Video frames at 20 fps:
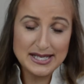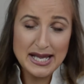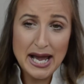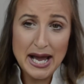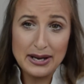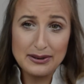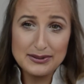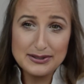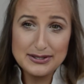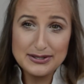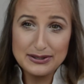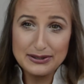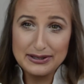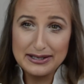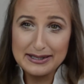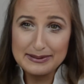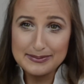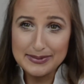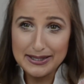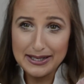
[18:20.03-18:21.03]
How
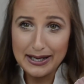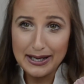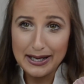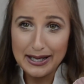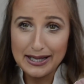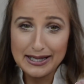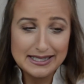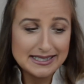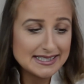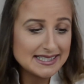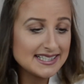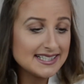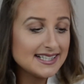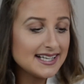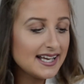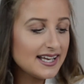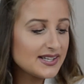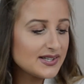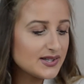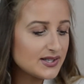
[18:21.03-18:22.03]
adorable!
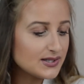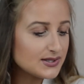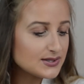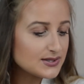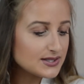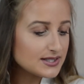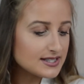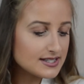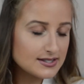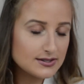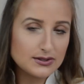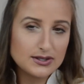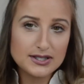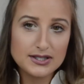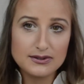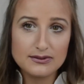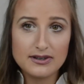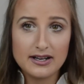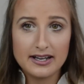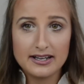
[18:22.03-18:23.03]
They're just so
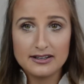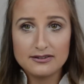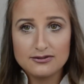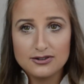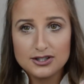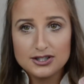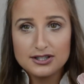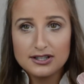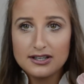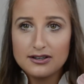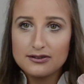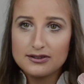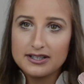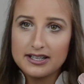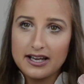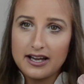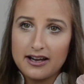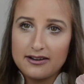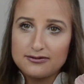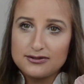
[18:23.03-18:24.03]
cute. I unfortunately only
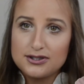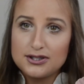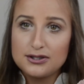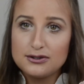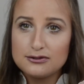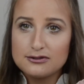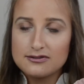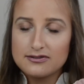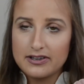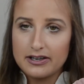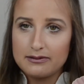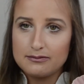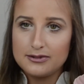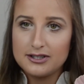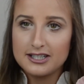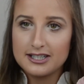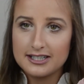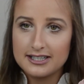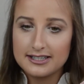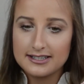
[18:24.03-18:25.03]
have 2 of them
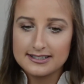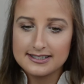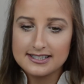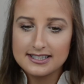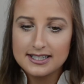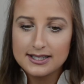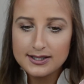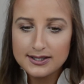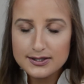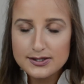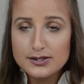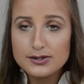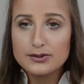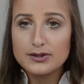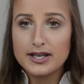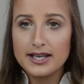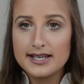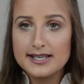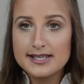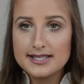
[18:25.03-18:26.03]
because
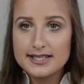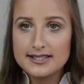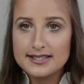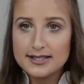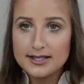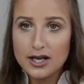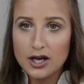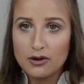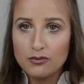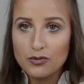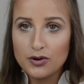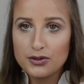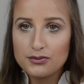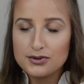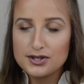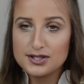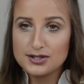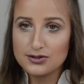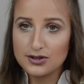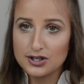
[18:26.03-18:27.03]
suitcases come with
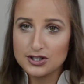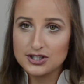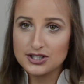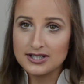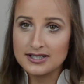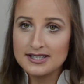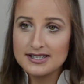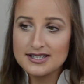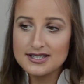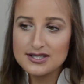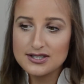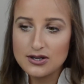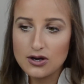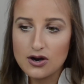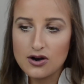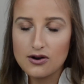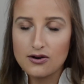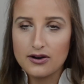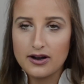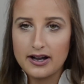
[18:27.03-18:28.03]
restrictions, so
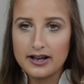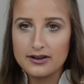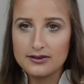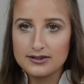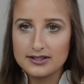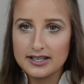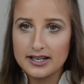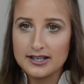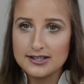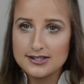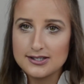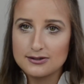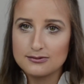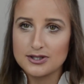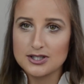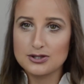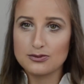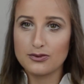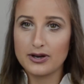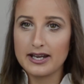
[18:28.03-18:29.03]
I only had so
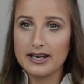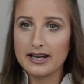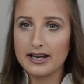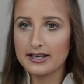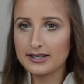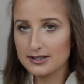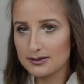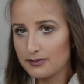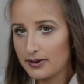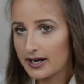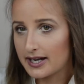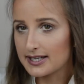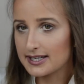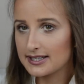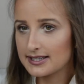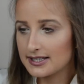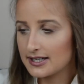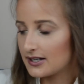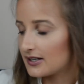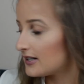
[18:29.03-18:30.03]
much weight I could pack
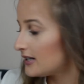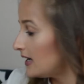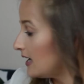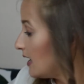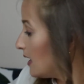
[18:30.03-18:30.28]
in there.